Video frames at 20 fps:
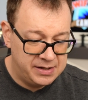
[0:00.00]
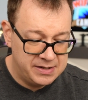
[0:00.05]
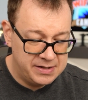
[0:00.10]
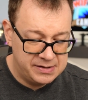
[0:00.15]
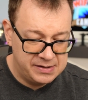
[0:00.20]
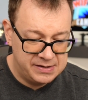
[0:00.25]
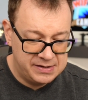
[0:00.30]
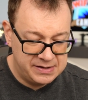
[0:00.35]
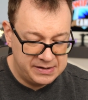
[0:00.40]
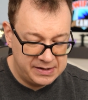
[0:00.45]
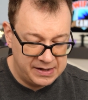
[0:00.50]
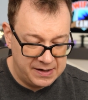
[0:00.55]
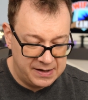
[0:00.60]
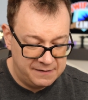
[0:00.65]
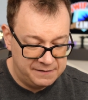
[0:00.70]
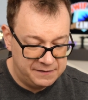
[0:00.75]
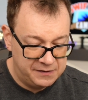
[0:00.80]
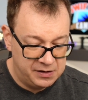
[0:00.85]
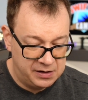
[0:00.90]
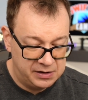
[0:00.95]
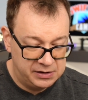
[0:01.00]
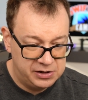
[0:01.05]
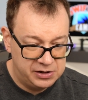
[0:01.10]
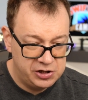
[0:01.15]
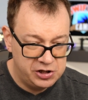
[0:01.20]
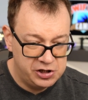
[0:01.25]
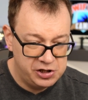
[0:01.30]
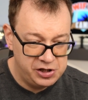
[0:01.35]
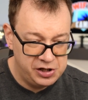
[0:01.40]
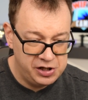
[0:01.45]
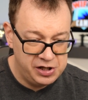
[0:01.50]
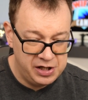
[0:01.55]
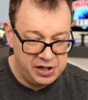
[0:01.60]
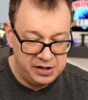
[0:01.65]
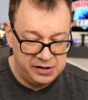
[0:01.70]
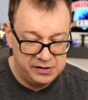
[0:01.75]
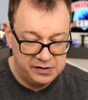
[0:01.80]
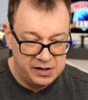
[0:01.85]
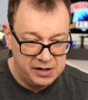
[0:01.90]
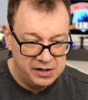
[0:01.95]
is self dot
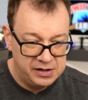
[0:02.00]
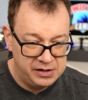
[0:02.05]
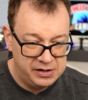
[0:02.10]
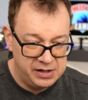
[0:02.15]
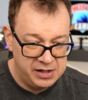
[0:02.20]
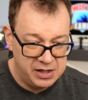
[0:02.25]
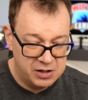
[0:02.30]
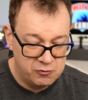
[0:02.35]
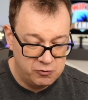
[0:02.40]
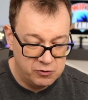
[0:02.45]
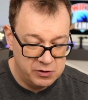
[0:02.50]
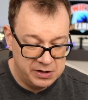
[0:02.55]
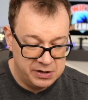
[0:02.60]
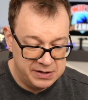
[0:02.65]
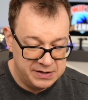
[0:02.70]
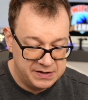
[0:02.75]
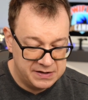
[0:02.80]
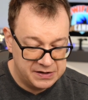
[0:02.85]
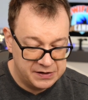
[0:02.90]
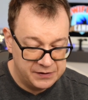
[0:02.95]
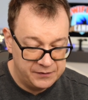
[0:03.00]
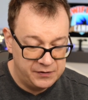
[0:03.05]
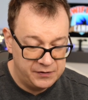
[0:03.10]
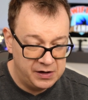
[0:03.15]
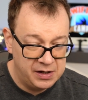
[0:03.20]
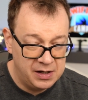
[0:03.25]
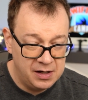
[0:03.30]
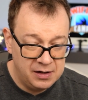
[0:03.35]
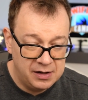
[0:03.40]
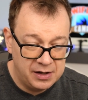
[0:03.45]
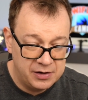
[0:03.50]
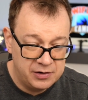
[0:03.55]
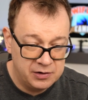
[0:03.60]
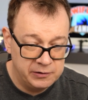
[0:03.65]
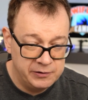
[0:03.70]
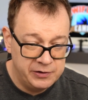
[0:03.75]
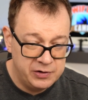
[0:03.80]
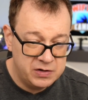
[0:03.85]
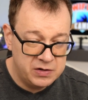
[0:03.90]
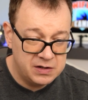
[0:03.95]
sheet equals nil I
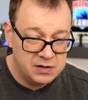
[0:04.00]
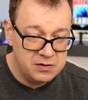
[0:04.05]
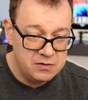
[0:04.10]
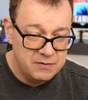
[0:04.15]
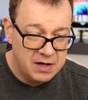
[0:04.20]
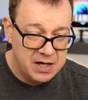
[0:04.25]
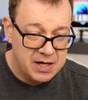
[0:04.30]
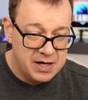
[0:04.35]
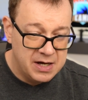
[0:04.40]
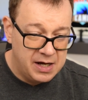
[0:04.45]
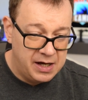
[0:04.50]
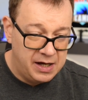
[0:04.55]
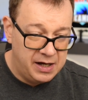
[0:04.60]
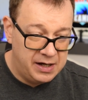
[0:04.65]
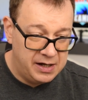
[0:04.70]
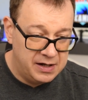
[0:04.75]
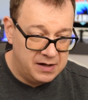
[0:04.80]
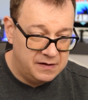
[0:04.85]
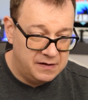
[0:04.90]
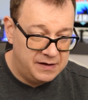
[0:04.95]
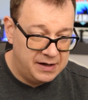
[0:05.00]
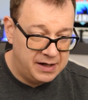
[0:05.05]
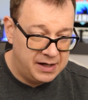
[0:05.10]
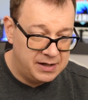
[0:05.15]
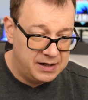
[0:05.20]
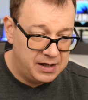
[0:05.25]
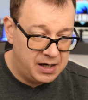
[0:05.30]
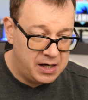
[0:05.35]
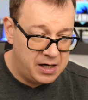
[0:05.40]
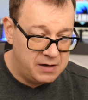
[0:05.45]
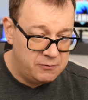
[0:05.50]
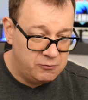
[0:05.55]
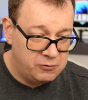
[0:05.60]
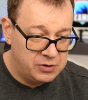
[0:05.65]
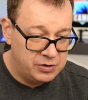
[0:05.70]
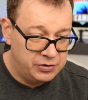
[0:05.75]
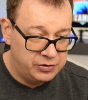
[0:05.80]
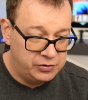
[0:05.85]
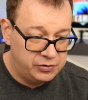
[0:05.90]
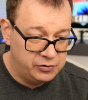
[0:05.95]
told you so and then I
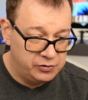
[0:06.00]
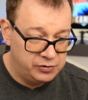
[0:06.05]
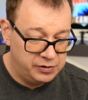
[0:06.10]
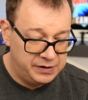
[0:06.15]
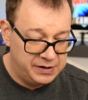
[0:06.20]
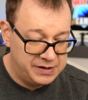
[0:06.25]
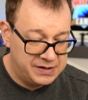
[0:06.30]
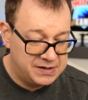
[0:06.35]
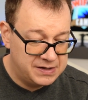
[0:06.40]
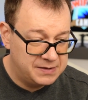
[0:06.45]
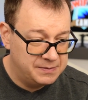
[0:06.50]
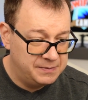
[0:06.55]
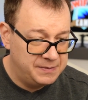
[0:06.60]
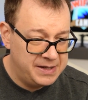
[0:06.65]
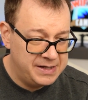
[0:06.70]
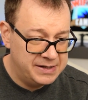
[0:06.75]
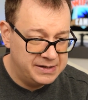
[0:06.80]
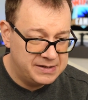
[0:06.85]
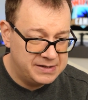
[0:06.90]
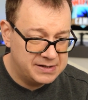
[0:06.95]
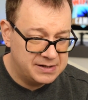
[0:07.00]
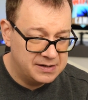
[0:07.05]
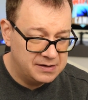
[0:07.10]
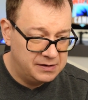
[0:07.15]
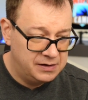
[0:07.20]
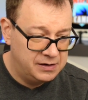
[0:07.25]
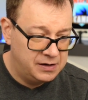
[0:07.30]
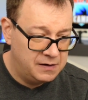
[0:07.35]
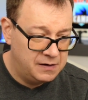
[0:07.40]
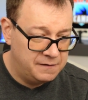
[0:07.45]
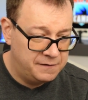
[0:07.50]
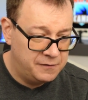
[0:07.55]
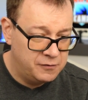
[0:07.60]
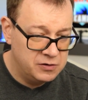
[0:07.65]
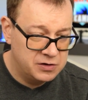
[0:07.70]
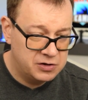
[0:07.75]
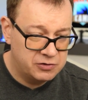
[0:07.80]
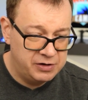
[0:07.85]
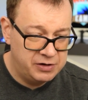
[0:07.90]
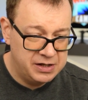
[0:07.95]
want to dismiss the full
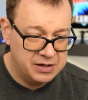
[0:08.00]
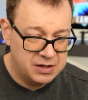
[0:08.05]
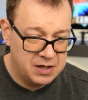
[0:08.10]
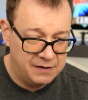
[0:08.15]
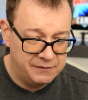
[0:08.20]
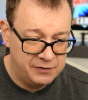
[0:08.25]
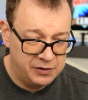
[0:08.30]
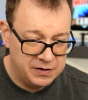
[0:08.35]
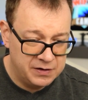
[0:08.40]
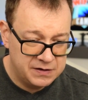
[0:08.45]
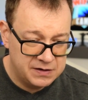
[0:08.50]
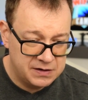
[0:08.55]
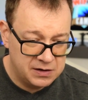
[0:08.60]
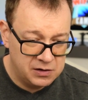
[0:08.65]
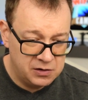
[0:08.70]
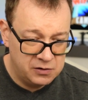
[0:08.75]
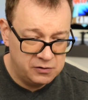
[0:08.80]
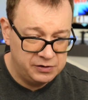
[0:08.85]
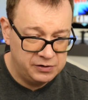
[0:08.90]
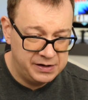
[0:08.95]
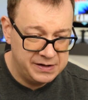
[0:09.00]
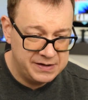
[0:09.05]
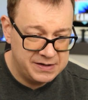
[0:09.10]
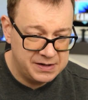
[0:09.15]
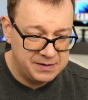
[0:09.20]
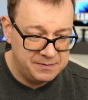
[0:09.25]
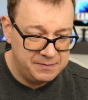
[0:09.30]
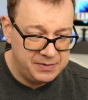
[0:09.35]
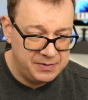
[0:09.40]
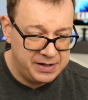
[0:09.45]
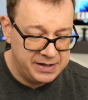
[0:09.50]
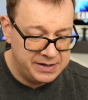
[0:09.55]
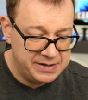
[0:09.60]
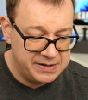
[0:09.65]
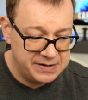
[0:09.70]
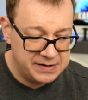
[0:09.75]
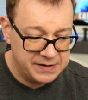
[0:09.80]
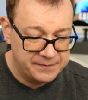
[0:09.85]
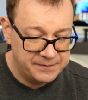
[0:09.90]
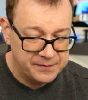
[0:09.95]
screen cover. So
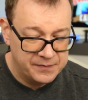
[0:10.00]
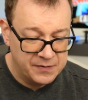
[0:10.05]
dismiss